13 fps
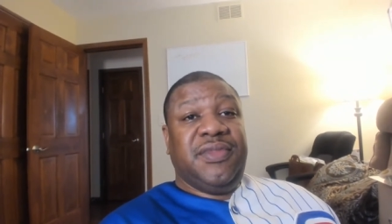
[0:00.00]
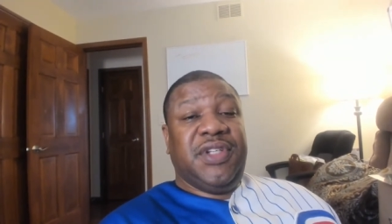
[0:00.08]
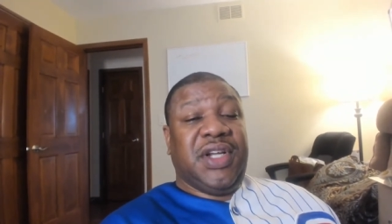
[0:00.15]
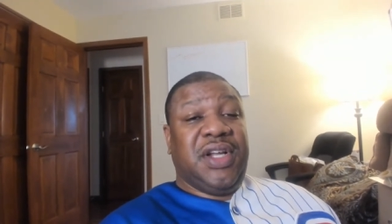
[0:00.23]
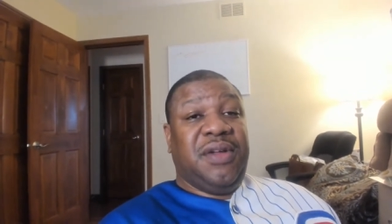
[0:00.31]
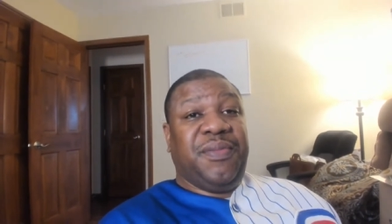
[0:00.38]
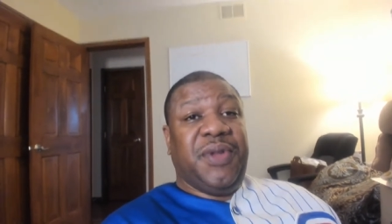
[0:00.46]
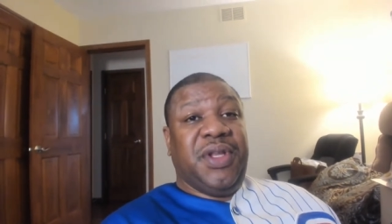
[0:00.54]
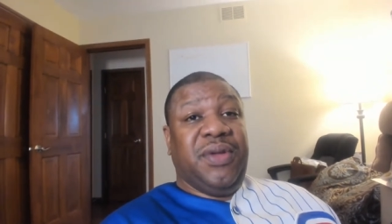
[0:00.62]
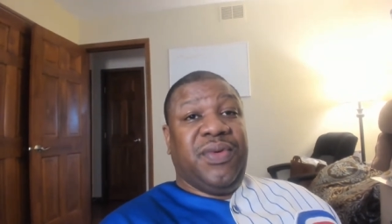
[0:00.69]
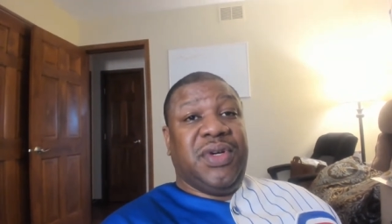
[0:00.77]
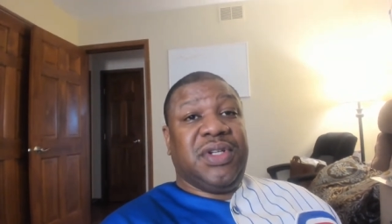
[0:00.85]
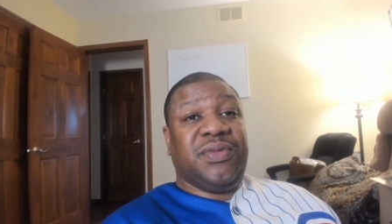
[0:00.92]
The company
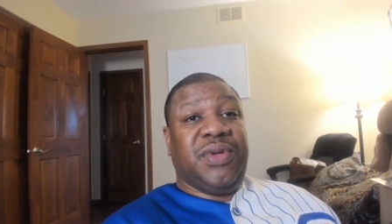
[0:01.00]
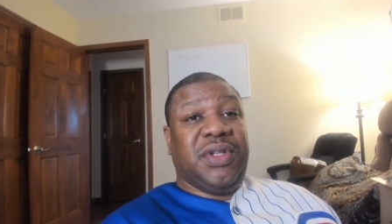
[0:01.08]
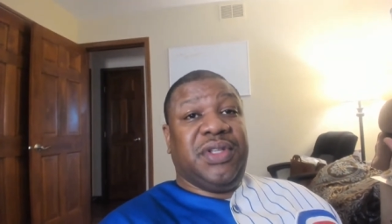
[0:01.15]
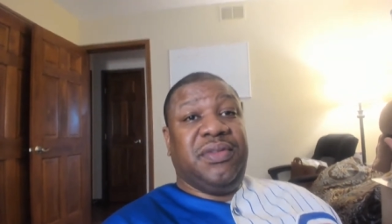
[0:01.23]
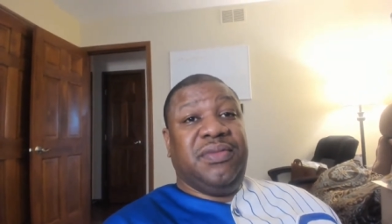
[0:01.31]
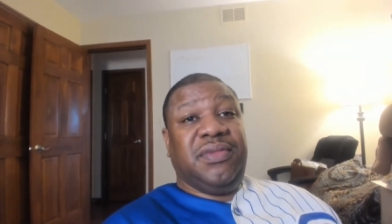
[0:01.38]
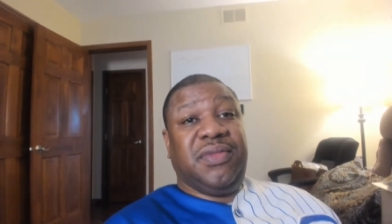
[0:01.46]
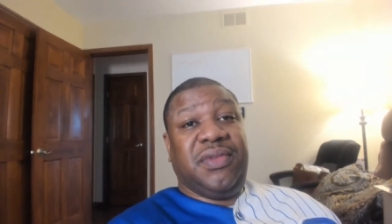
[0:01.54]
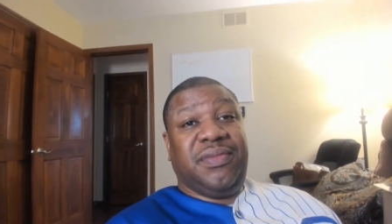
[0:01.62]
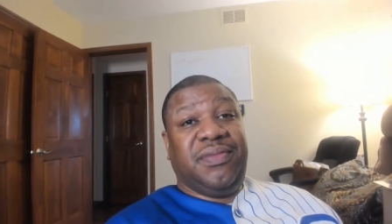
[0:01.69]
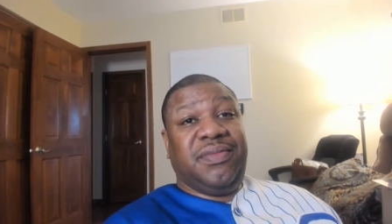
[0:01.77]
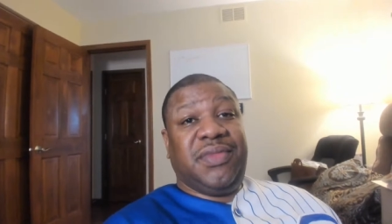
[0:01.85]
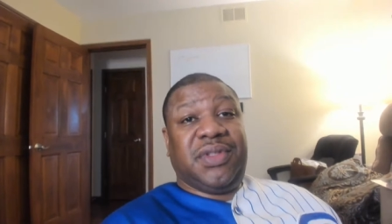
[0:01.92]
was, well, the,
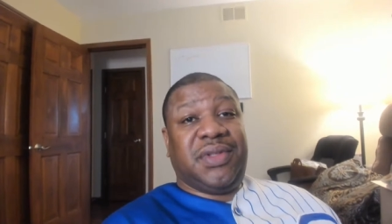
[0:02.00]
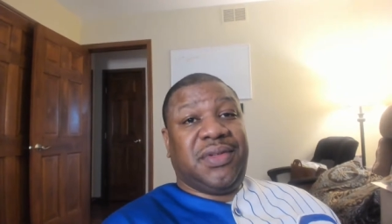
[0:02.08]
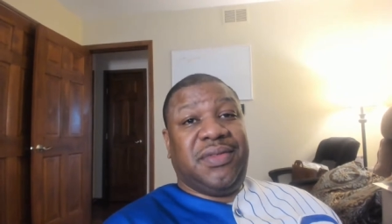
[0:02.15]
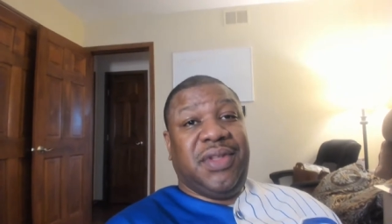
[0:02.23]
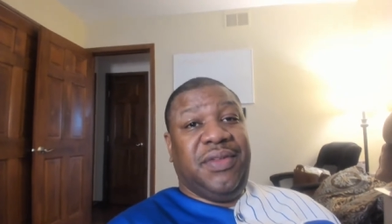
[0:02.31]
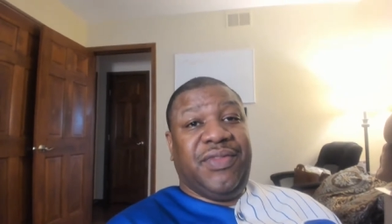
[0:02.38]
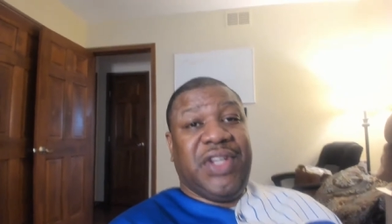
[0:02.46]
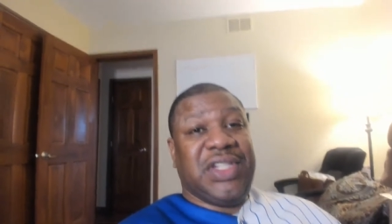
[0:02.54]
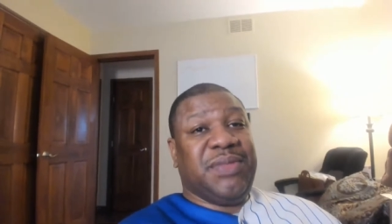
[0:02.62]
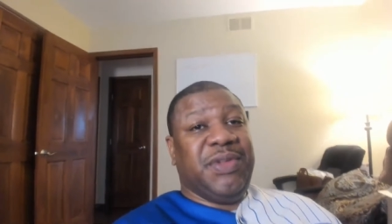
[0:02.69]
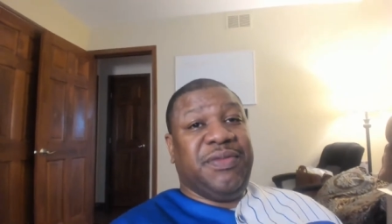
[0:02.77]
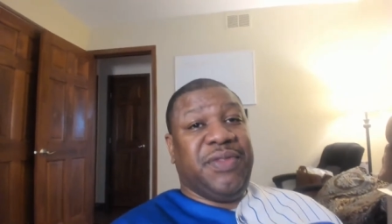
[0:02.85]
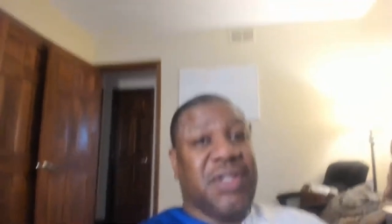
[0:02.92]
the
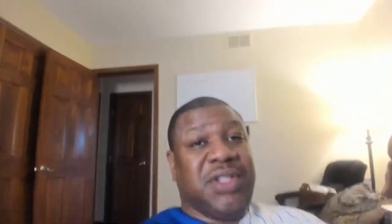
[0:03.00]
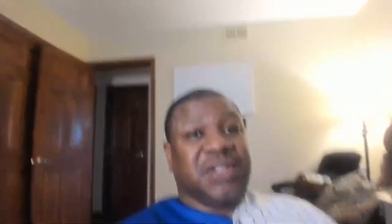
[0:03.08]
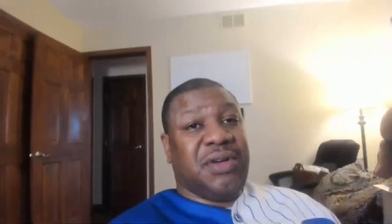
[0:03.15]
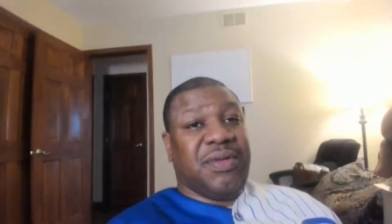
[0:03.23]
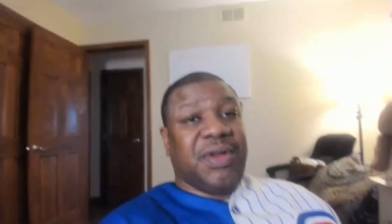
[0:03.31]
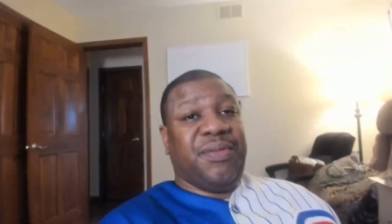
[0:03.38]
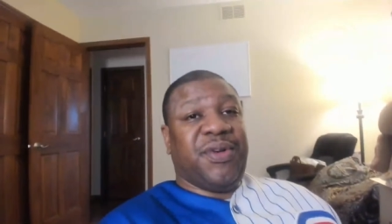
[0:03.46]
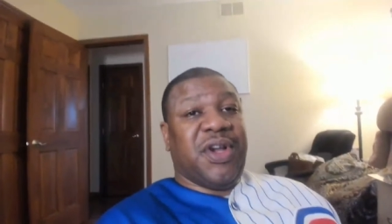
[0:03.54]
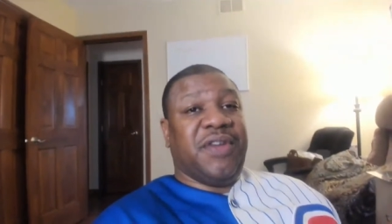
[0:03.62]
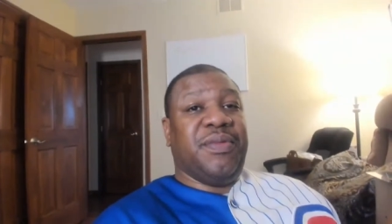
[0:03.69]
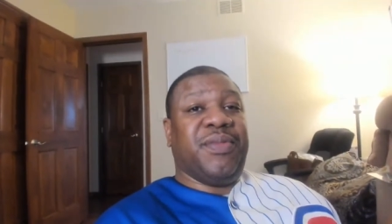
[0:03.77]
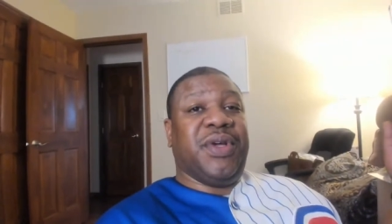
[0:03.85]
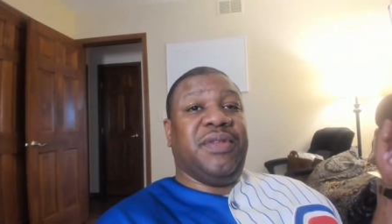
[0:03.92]
investment fund is already
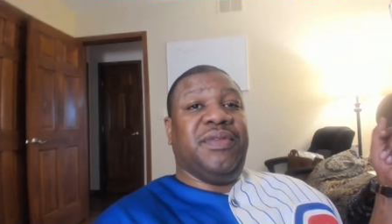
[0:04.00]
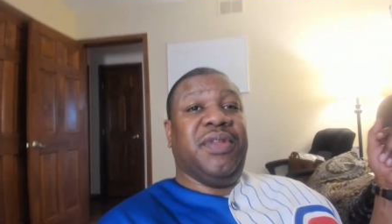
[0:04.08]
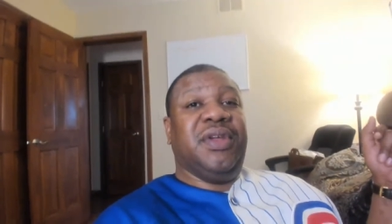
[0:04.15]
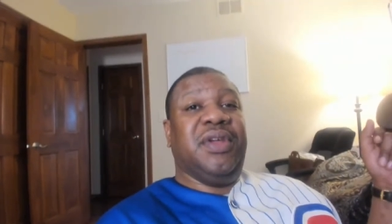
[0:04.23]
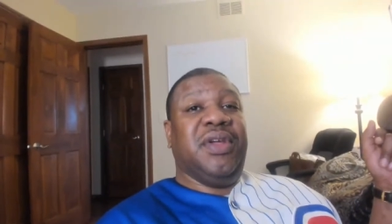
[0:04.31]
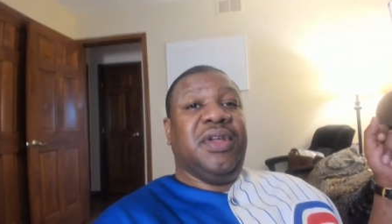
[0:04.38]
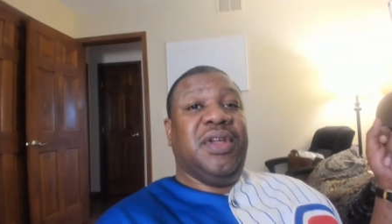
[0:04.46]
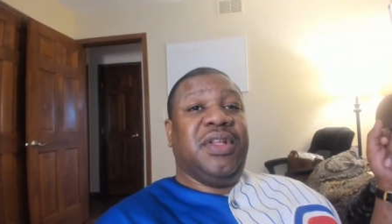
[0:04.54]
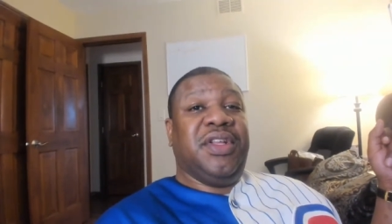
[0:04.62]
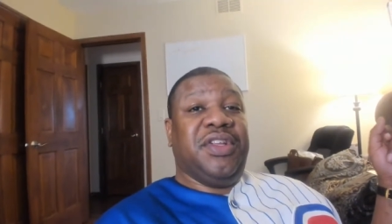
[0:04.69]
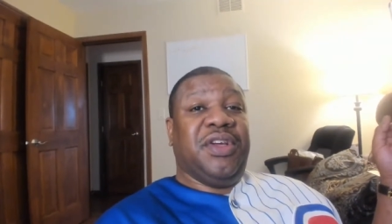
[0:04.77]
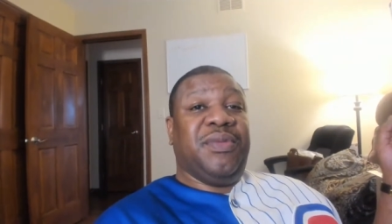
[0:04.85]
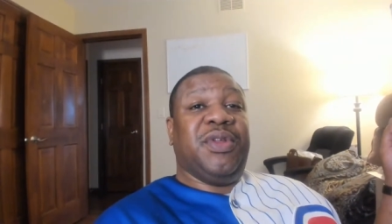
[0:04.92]
private, but
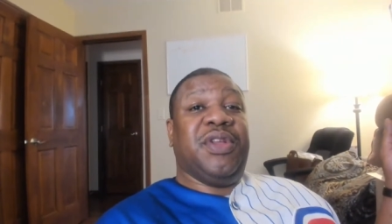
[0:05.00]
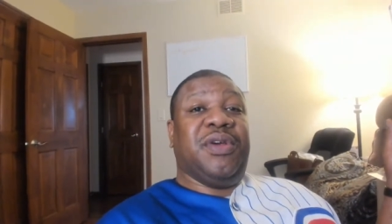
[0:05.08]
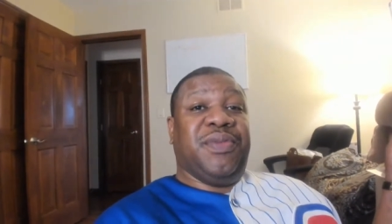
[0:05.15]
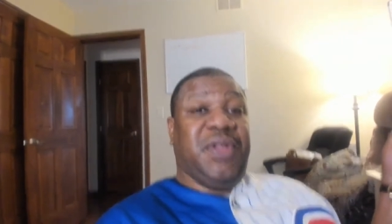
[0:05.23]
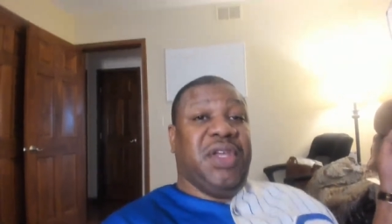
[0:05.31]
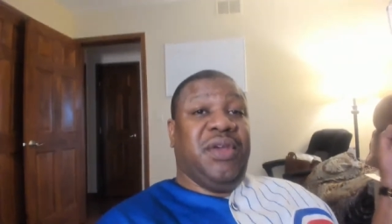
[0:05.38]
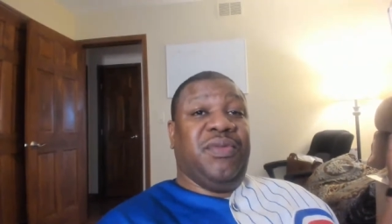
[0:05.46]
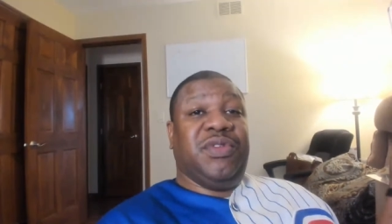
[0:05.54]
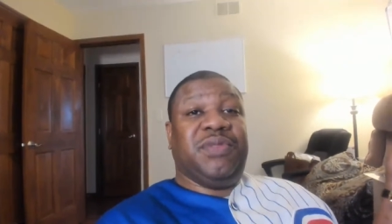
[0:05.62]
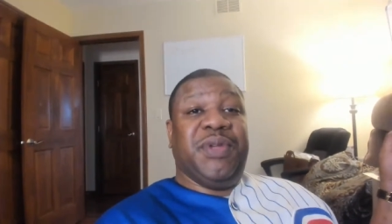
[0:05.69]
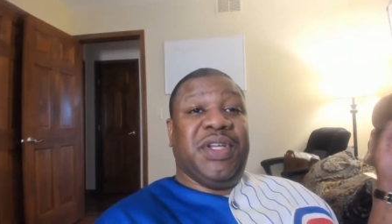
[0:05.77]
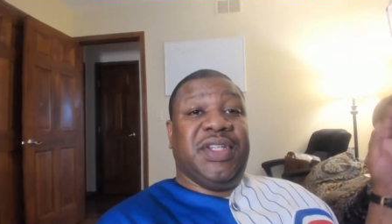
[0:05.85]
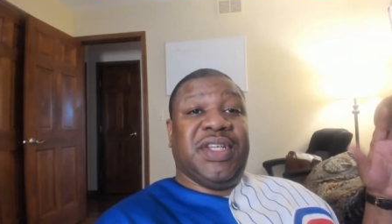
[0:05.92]
the WWE was
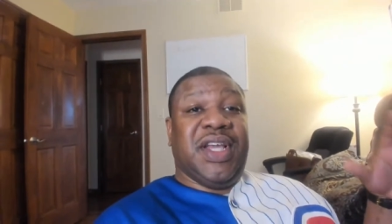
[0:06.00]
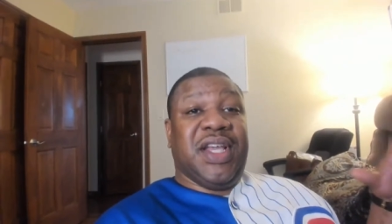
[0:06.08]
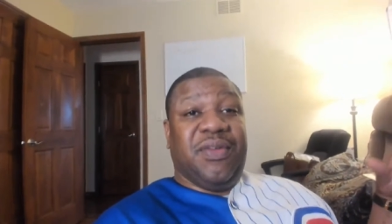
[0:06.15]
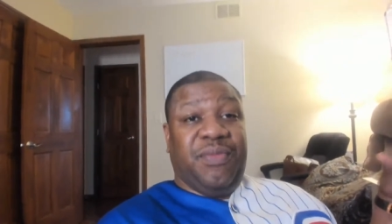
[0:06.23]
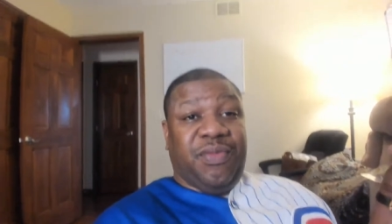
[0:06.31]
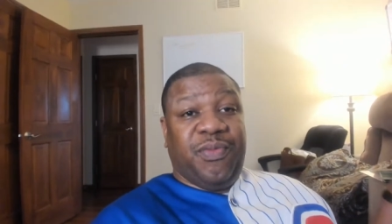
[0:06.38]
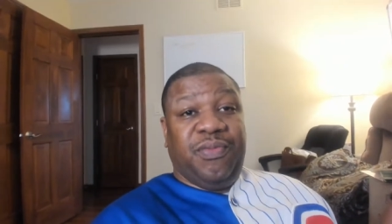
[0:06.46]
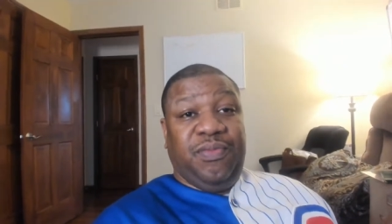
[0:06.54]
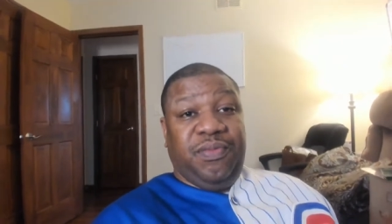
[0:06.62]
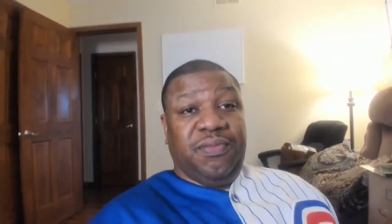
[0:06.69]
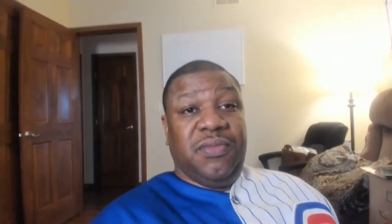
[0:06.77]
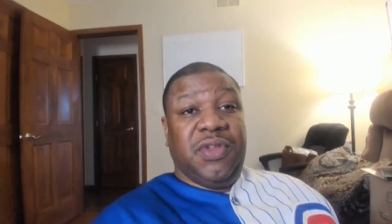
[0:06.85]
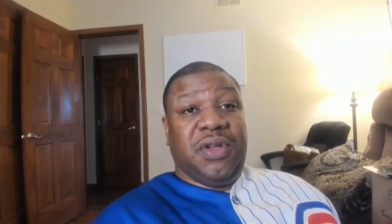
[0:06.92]
being taken,
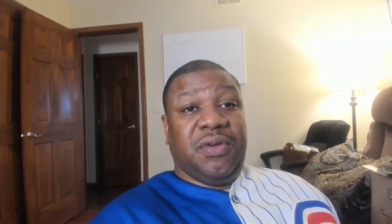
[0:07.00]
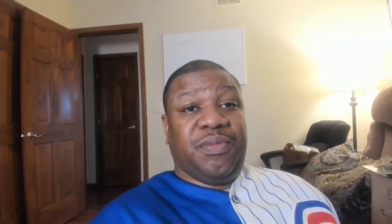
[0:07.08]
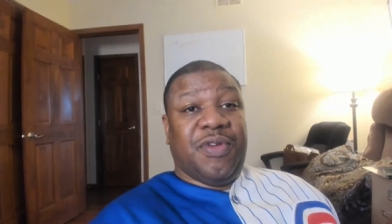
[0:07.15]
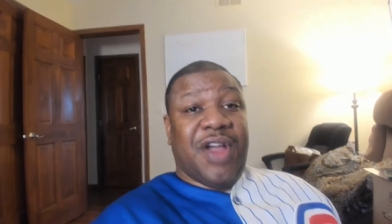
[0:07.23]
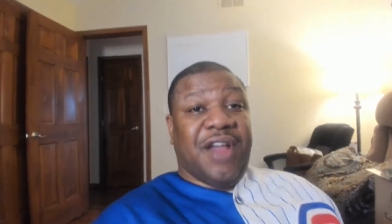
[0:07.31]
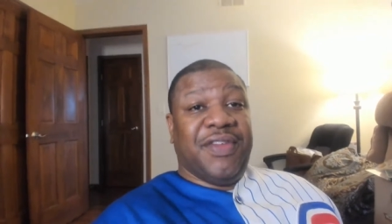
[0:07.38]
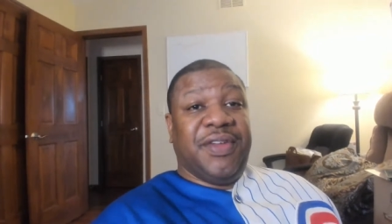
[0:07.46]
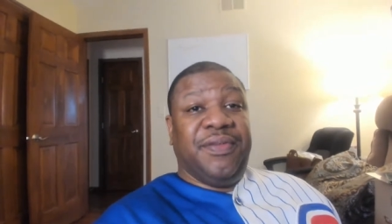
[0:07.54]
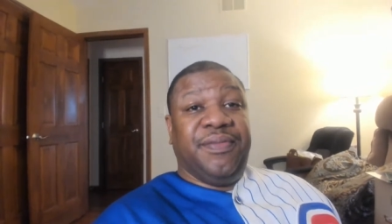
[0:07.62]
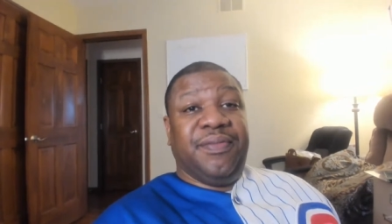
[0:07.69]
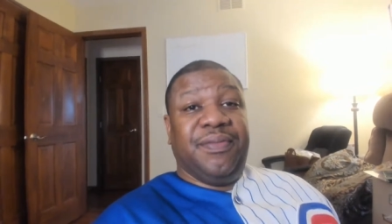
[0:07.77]
you know, private.